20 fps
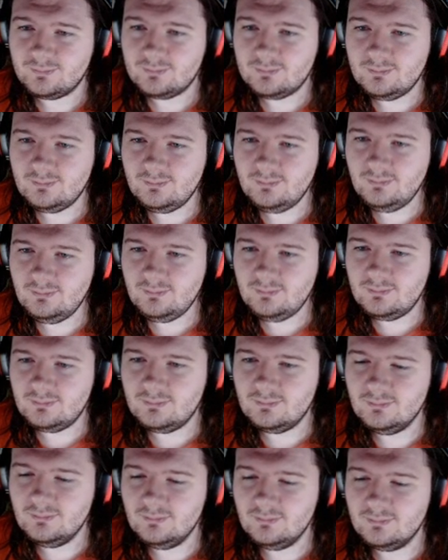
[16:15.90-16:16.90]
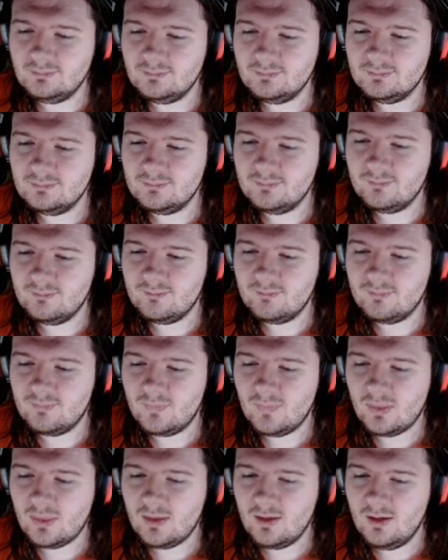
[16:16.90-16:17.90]

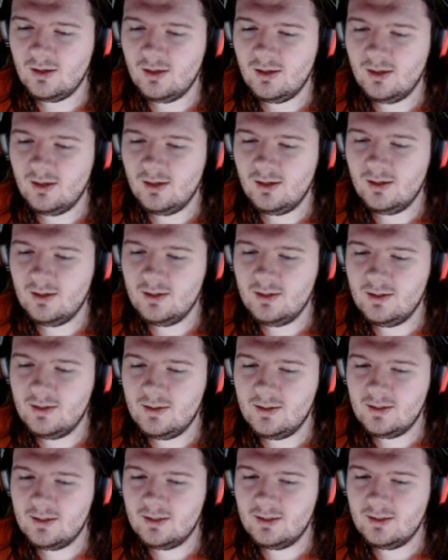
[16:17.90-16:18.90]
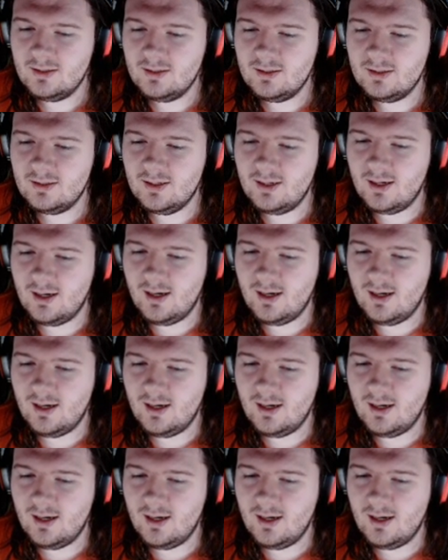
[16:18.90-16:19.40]
(no one is talking)